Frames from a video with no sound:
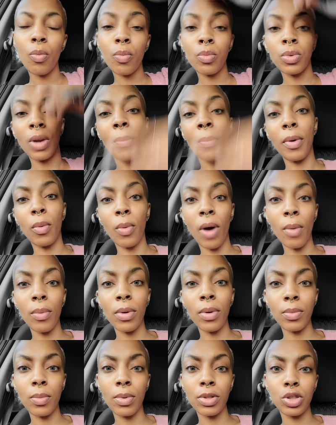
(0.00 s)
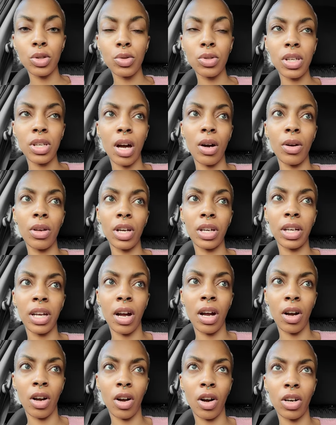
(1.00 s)
number one, what would you tell your
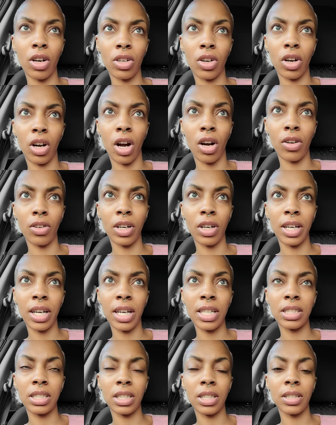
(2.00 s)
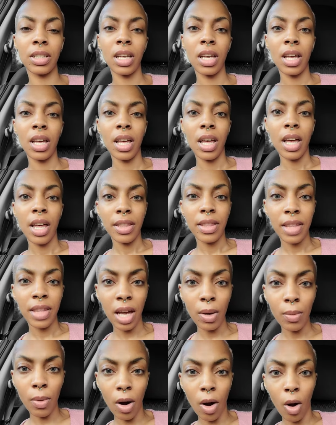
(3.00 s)
congregation?
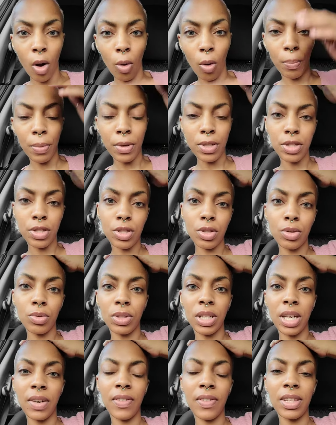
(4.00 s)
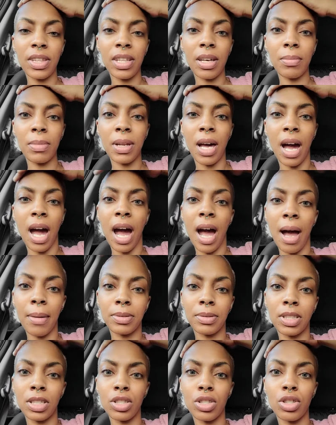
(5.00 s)
They were open to giving them the
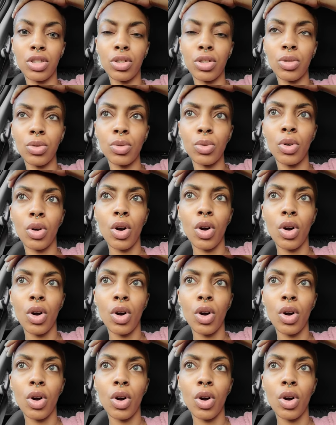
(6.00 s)
option to